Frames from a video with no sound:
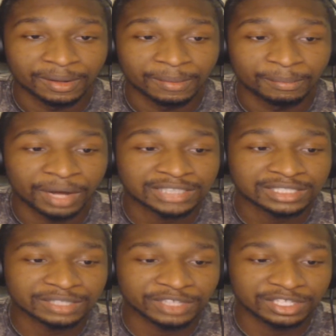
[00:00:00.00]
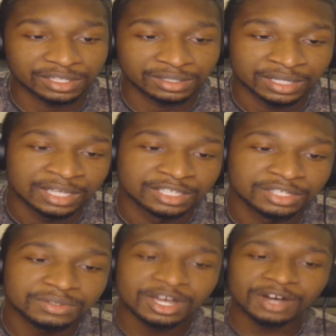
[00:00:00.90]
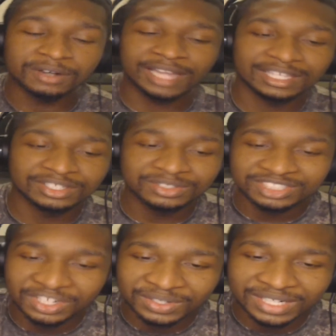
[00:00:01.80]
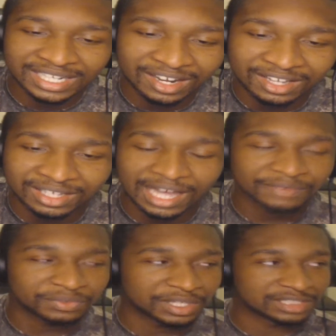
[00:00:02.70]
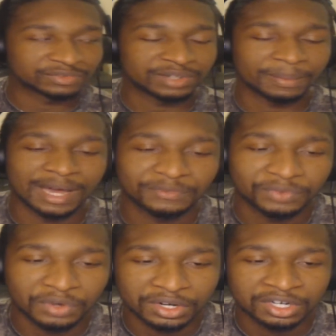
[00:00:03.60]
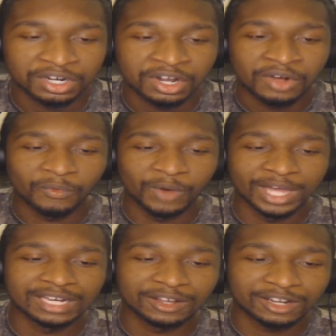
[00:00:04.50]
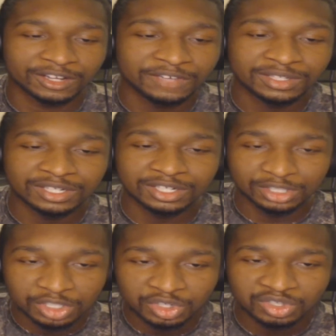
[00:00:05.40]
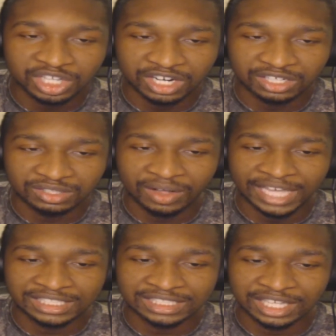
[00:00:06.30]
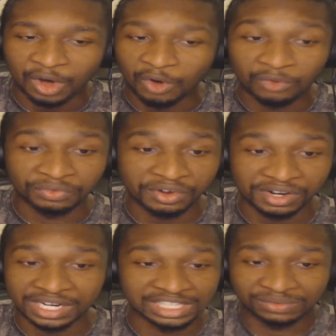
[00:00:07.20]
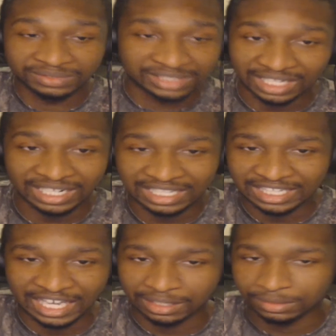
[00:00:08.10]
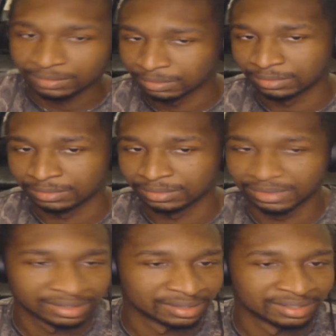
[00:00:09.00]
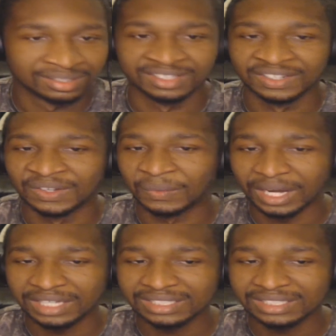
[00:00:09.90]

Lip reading: Pause the video. You know that a lot of things have come out of Florida when even the news article has to say, "Oh Florida, you've done it again." What?